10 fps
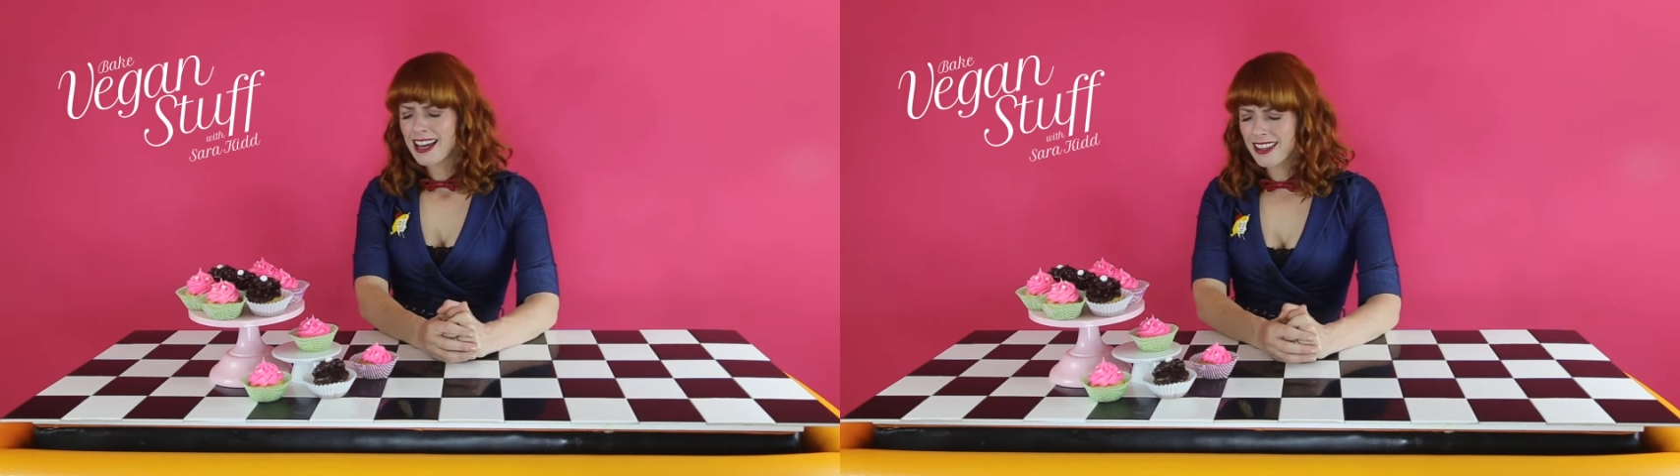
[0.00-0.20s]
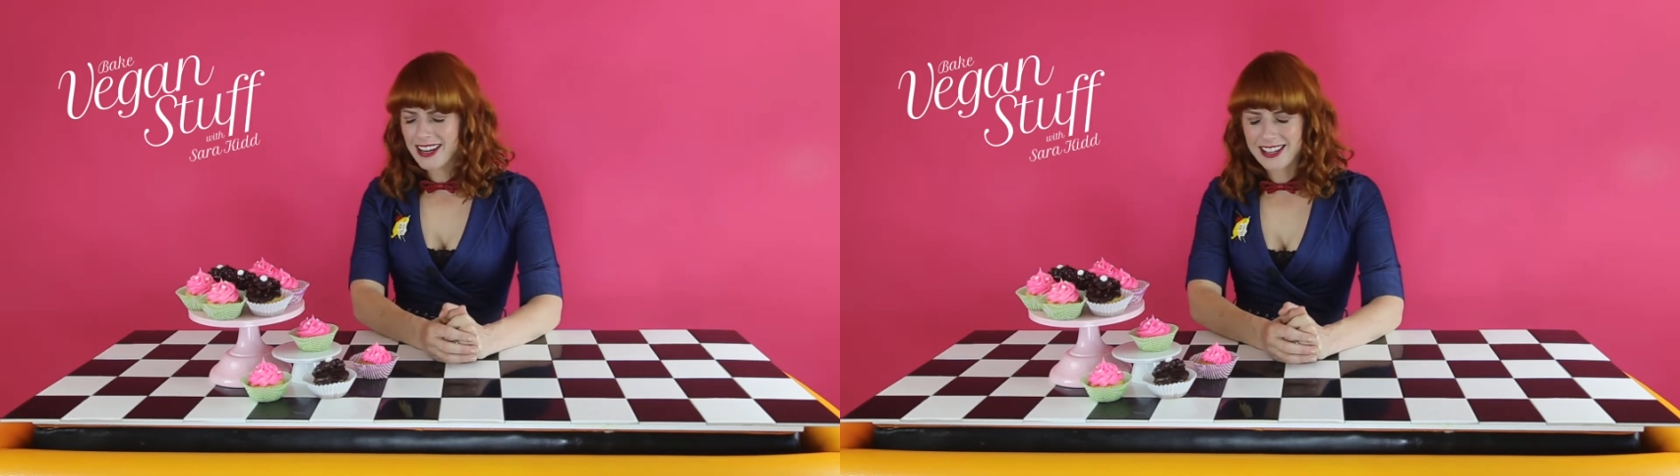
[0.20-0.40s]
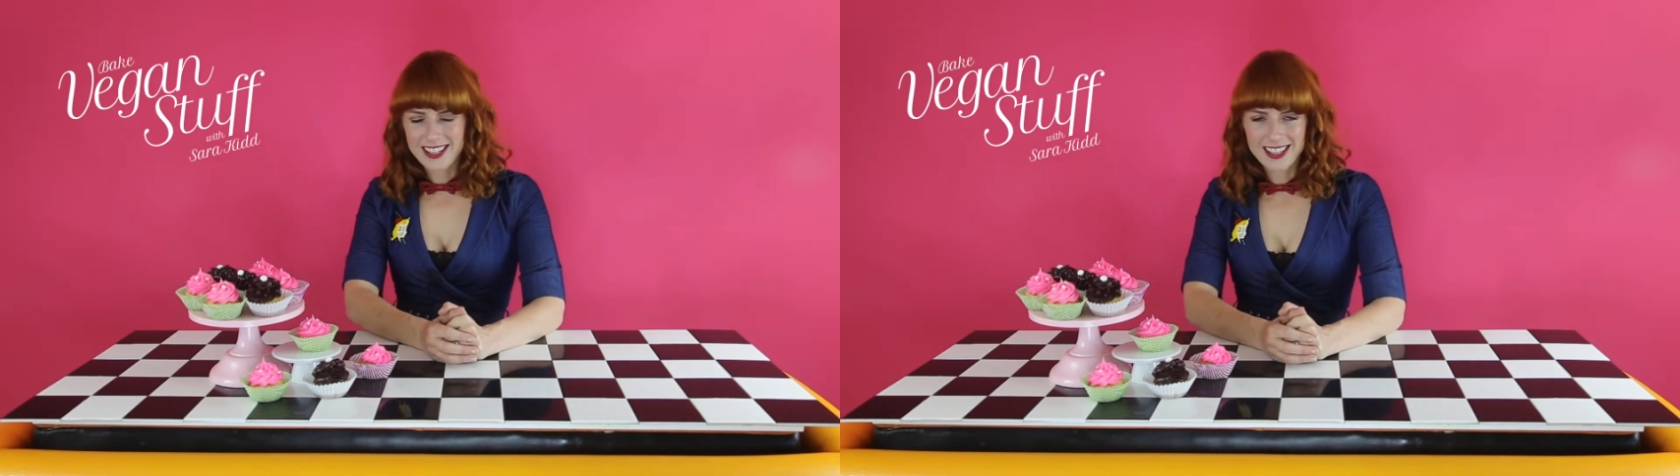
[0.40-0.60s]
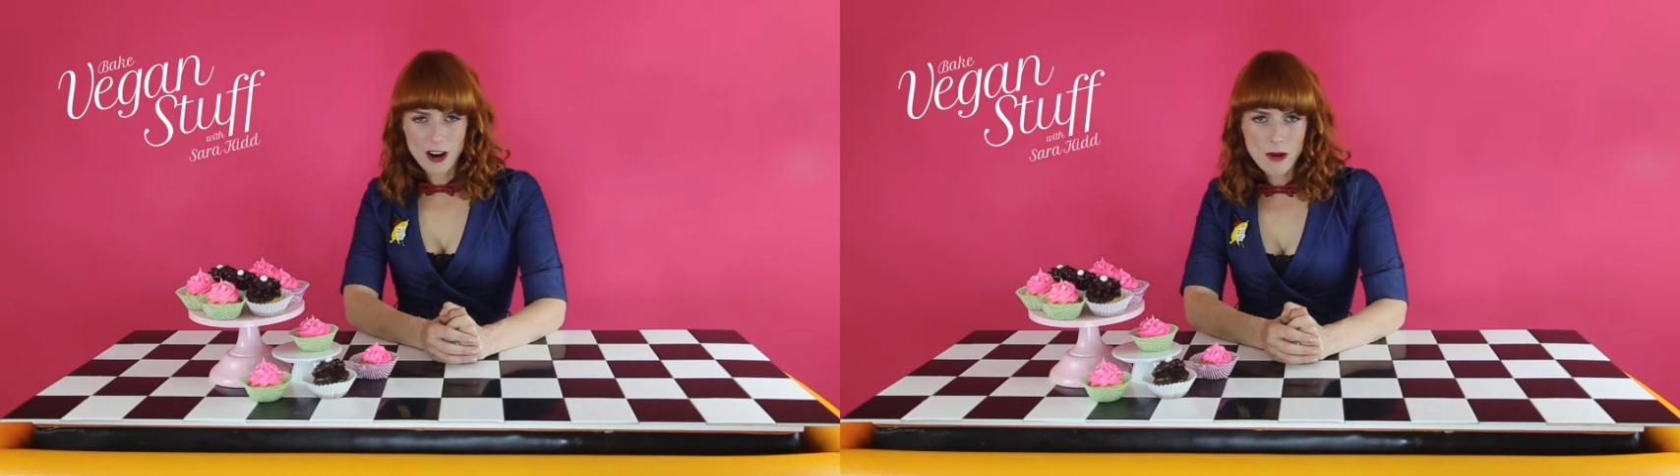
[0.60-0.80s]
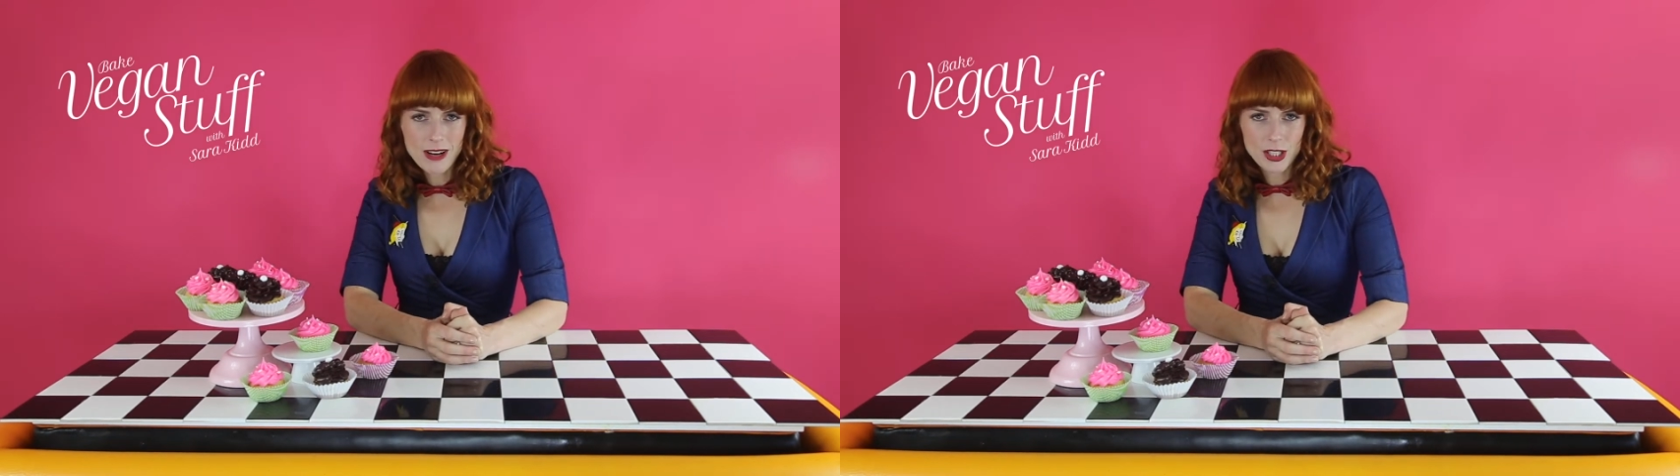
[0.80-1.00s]
Thanks
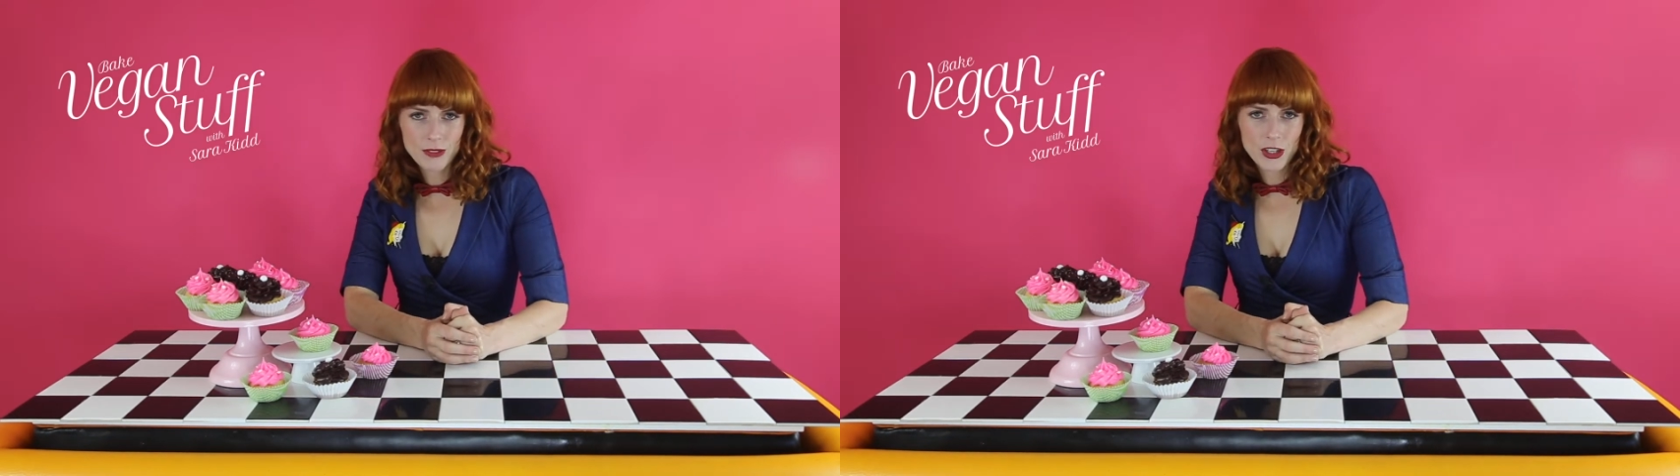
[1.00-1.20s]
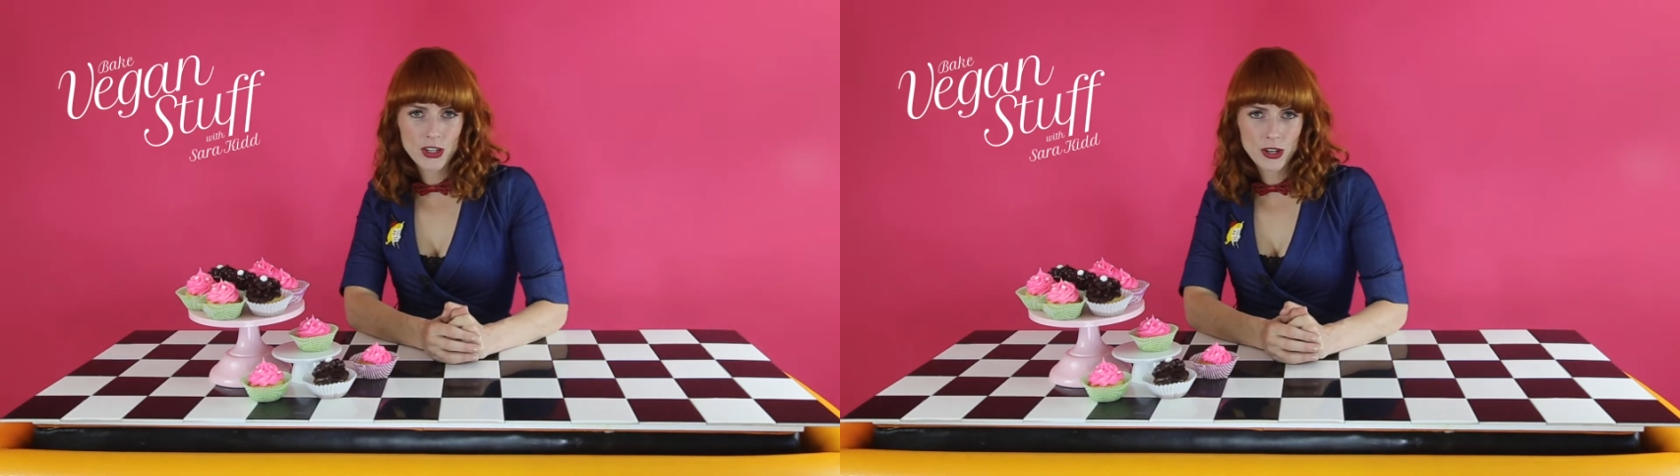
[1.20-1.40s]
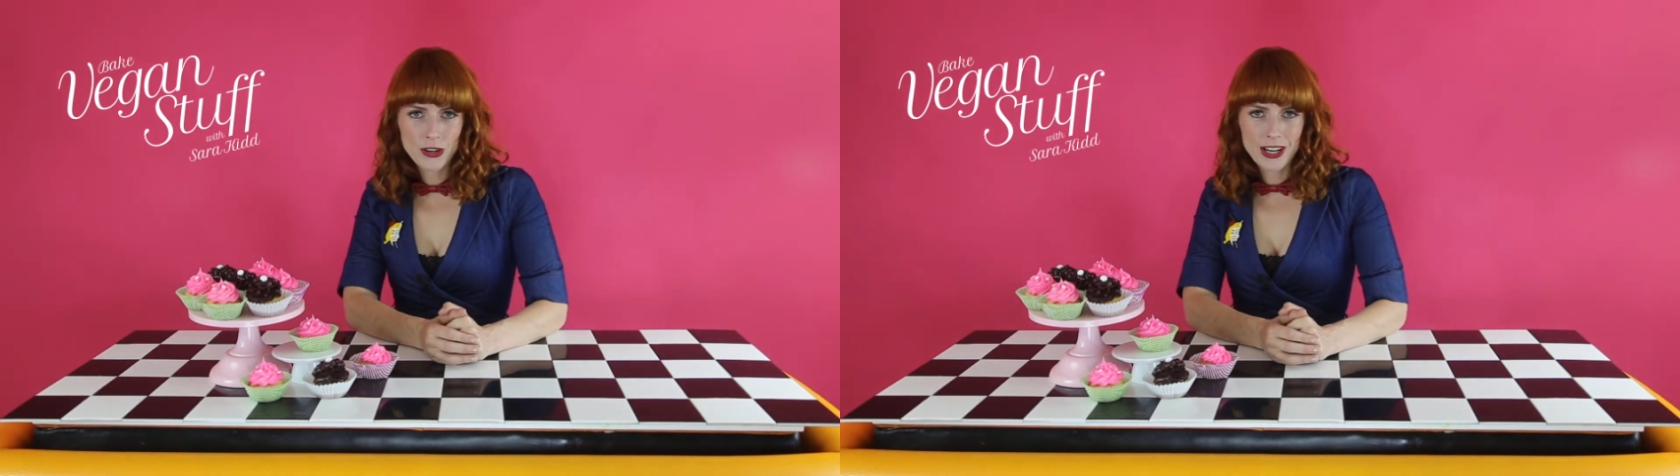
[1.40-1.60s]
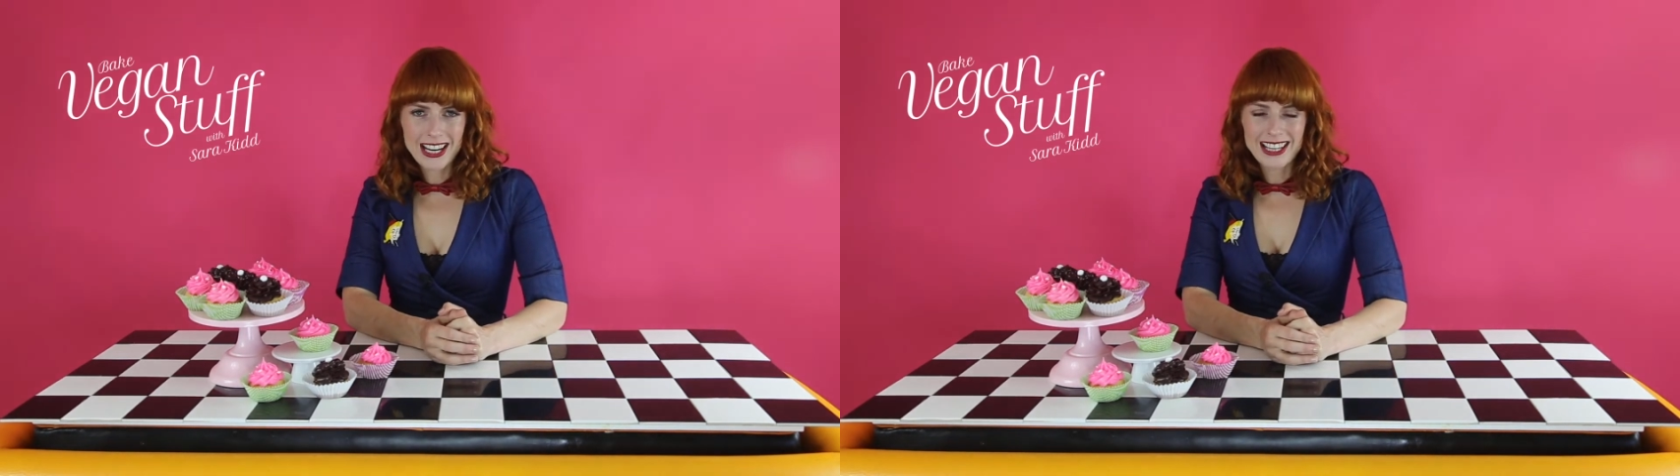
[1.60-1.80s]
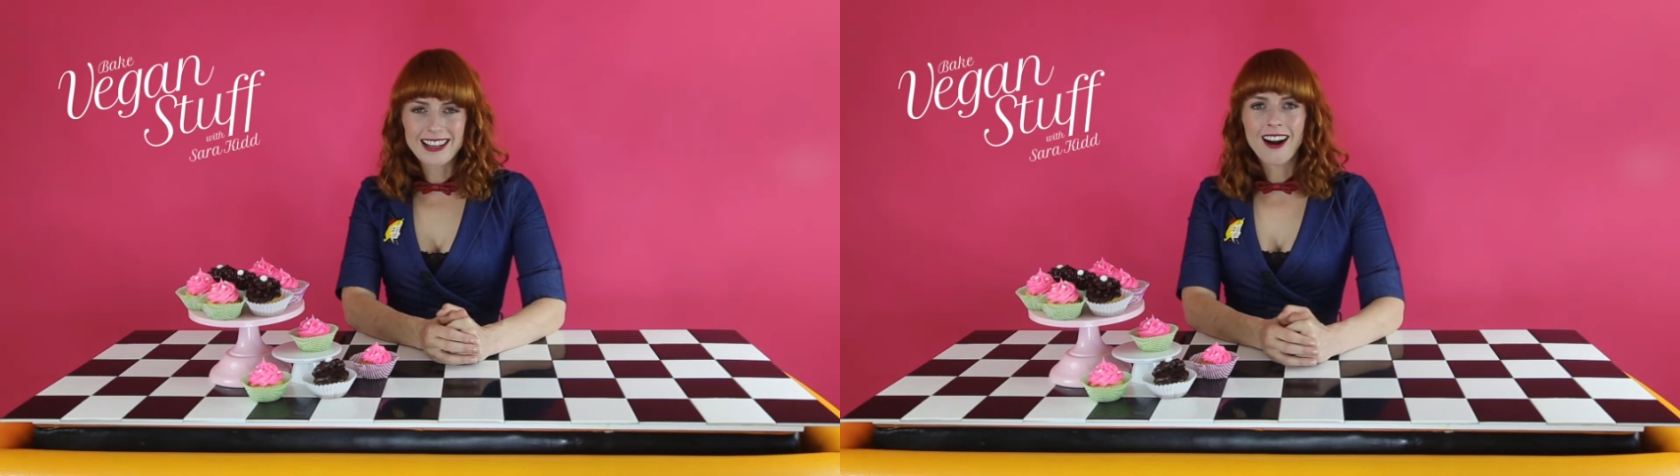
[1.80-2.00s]
so much for
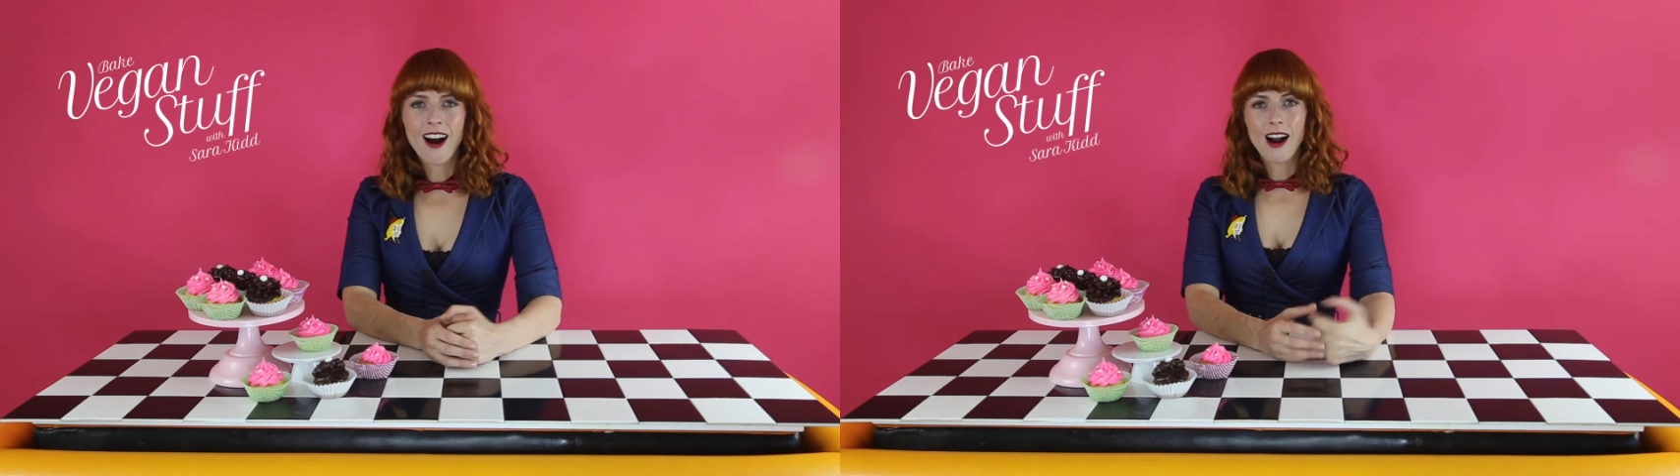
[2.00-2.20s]
tuning in.